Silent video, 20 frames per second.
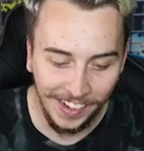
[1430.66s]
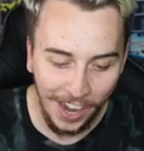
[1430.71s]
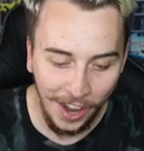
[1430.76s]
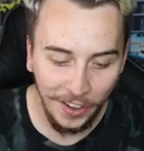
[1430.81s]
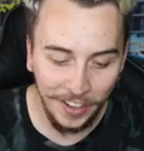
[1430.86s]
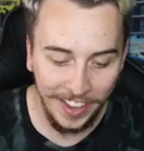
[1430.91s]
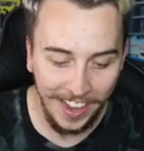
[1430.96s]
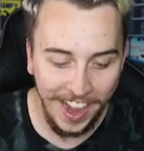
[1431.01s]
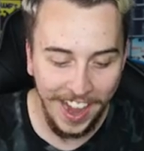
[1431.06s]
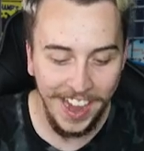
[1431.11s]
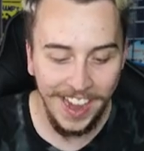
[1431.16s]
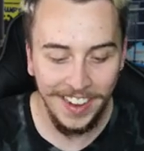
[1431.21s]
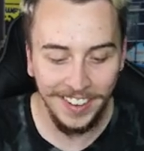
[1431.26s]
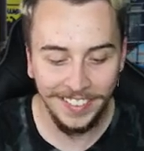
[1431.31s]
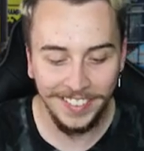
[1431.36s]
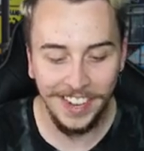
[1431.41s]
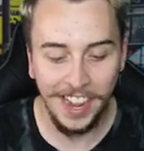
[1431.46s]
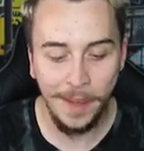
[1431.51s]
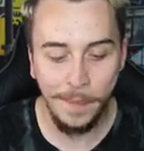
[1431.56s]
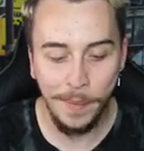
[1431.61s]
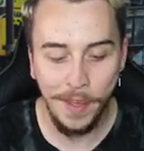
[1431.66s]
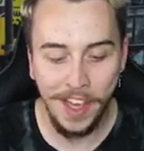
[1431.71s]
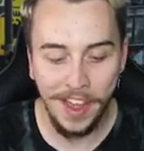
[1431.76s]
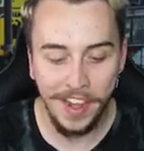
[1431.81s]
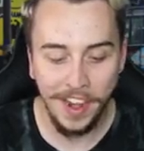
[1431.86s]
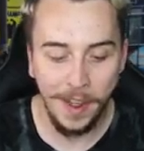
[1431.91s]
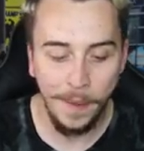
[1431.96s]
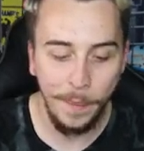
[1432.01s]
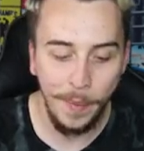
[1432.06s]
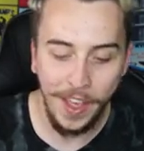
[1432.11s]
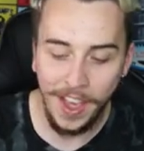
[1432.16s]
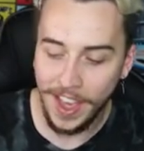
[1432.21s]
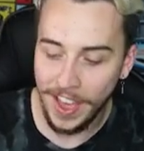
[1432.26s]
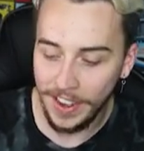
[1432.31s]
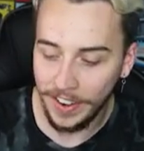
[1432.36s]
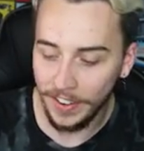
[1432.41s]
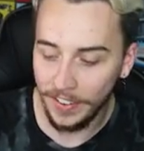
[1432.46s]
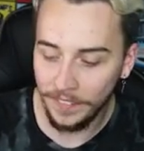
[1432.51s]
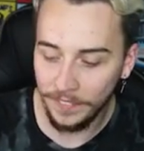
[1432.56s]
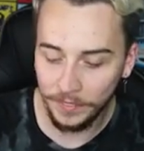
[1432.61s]
Okay, not bad, not
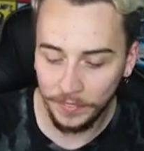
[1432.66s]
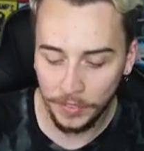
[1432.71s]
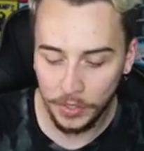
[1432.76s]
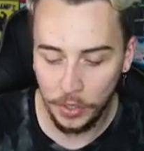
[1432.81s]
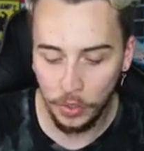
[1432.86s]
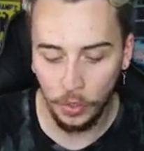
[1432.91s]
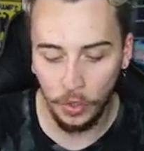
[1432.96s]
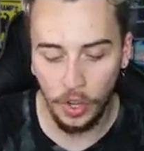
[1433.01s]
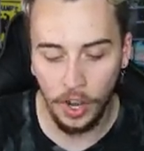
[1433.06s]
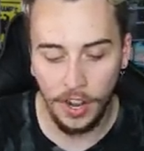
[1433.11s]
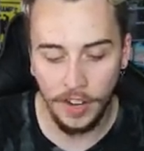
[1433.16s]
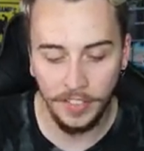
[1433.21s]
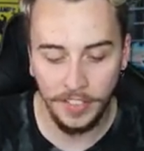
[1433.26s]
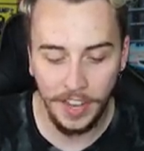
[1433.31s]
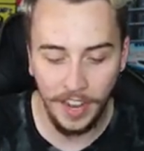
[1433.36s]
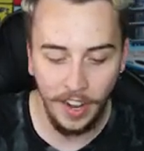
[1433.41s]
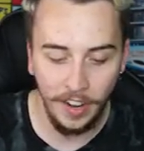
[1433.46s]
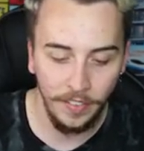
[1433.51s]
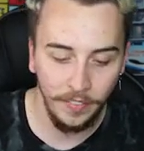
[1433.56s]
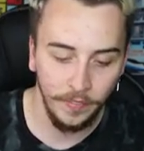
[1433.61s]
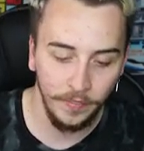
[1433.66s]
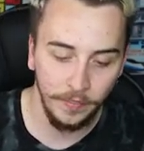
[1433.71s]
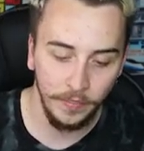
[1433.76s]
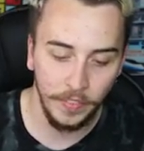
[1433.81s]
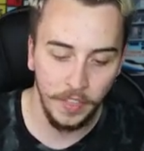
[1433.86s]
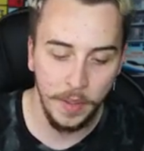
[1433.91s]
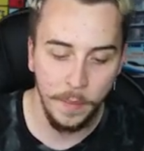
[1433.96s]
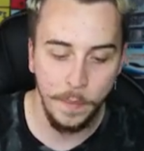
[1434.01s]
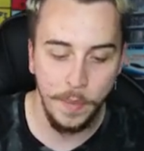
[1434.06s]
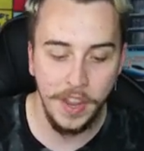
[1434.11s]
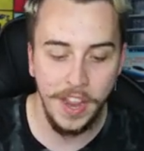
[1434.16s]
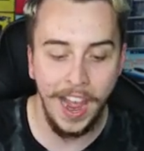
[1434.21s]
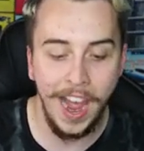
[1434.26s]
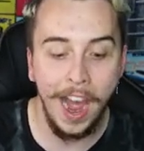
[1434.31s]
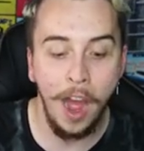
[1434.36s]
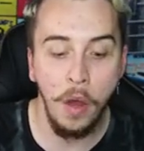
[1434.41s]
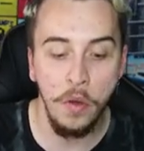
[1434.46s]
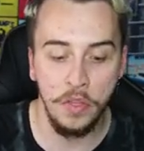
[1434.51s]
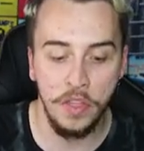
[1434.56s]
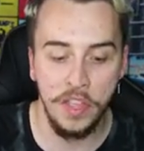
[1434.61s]
bad. Cool art there. The
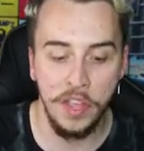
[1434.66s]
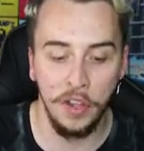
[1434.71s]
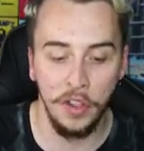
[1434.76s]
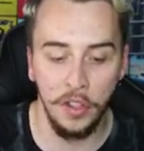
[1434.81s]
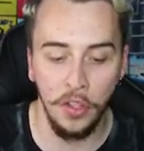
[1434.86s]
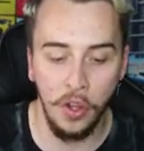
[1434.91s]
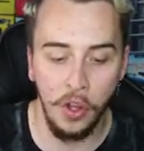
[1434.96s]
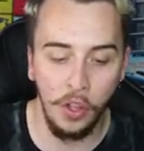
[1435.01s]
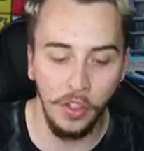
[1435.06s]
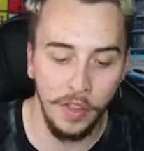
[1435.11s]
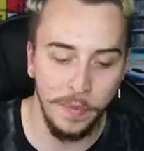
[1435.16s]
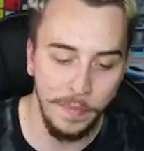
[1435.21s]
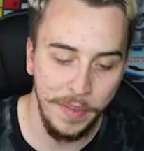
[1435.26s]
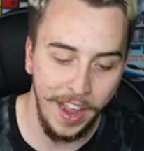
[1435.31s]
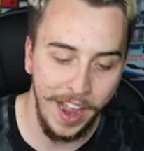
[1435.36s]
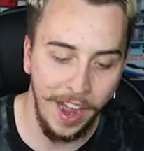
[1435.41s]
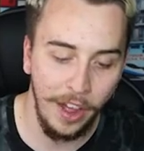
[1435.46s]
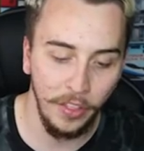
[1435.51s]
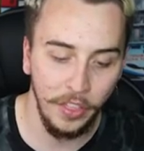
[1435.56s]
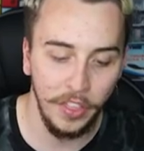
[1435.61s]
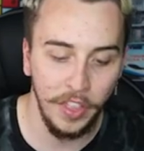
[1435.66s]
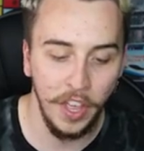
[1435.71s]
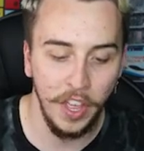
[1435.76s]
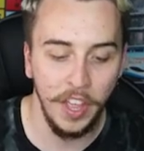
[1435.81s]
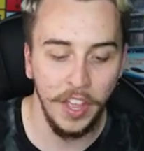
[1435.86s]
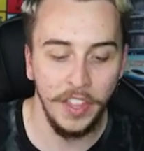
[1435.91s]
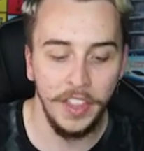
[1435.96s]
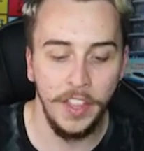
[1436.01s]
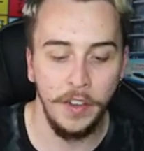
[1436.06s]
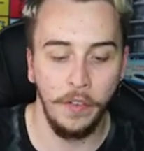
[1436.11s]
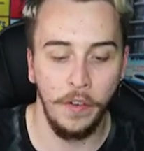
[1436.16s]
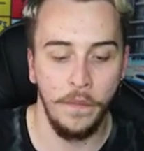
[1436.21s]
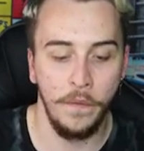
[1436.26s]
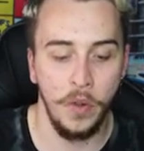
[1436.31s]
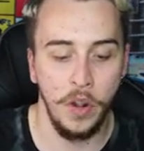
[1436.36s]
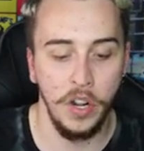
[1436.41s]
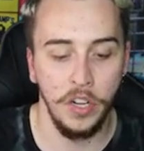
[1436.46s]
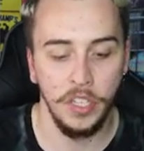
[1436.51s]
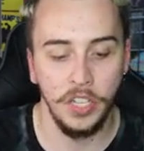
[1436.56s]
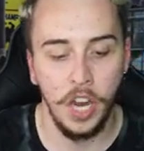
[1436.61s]
Meowth, the Alolan Meowth, the
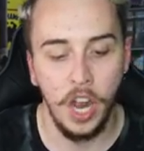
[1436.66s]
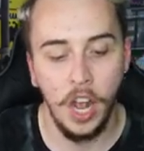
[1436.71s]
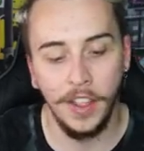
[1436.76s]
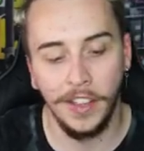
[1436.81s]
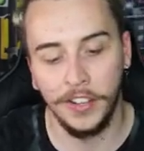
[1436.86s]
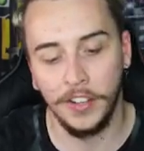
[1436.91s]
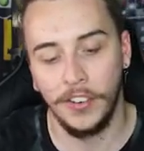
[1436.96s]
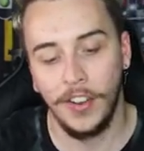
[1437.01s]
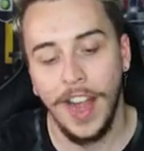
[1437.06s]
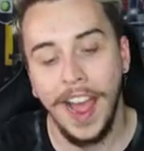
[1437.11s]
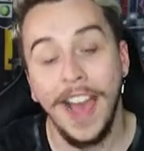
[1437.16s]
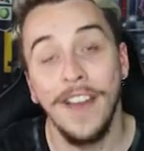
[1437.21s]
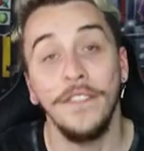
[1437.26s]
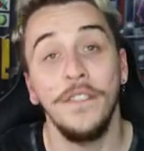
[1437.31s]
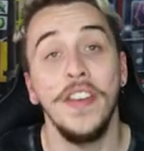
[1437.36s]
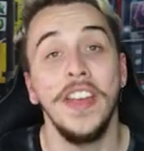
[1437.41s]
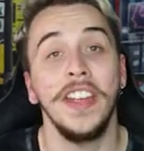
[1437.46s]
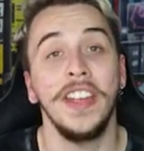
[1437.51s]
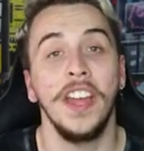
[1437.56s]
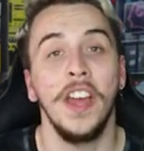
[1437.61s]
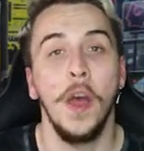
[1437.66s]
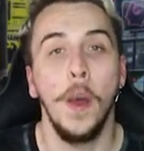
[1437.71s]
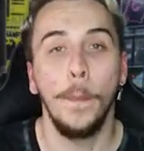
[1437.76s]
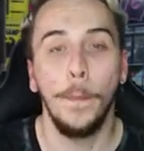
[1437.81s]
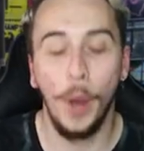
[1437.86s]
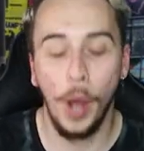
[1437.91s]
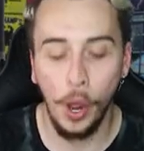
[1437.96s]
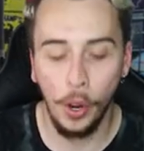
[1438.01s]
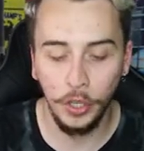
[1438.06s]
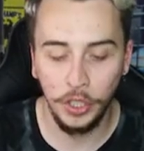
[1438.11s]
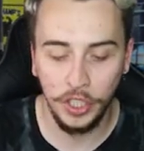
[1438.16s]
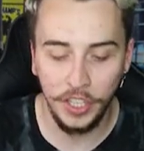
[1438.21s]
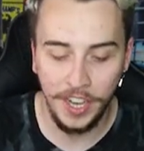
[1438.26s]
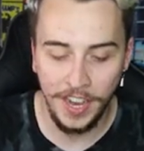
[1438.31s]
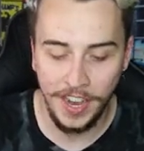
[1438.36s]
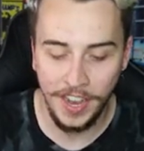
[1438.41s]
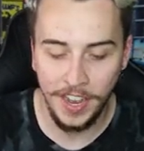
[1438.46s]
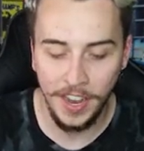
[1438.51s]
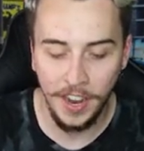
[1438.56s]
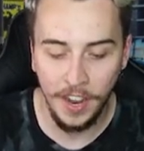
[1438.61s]
reverse holographic
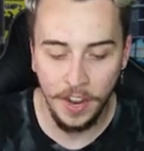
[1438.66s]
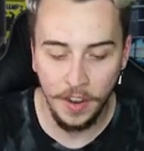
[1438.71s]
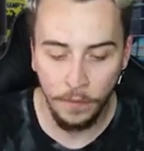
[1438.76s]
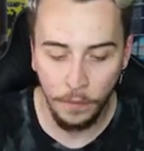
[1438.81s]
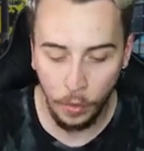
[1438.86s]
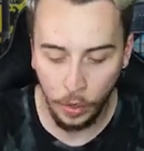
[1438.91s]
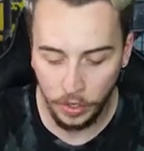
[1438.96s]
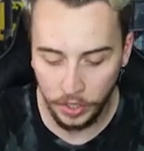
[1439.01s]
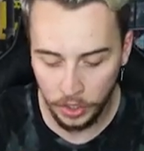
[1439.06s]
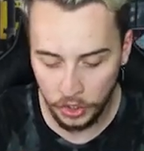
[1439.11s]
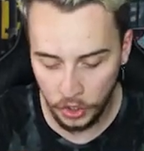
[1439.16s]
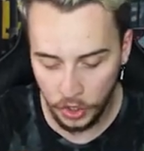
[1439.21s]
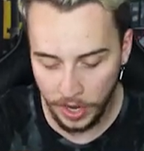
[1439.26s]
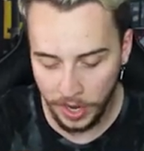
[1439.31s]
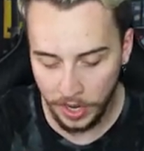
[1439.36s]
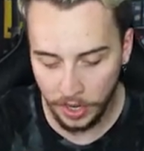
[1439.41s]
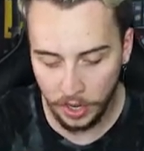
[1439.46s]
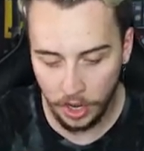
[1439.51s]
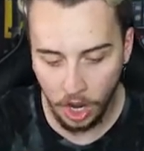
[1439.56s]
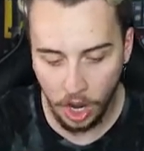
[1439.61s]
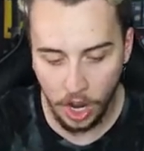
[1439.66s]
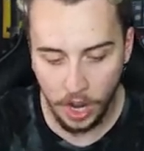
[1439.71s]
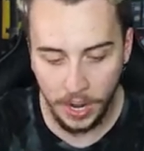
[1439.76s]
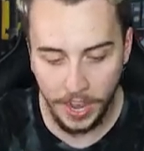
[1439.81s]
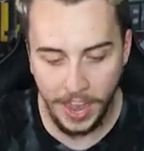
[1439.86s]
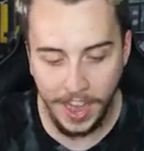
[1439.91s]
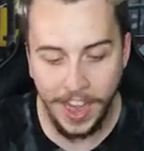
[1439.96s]
potion for the trainer card.